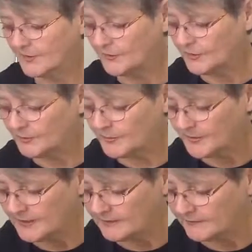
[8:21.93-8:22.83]
cucumber
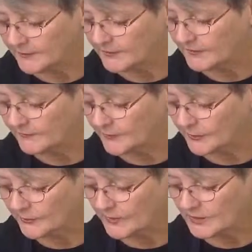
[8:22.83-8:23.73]
in it for
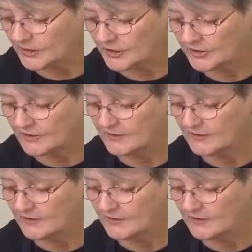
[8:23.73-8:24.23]
crunch.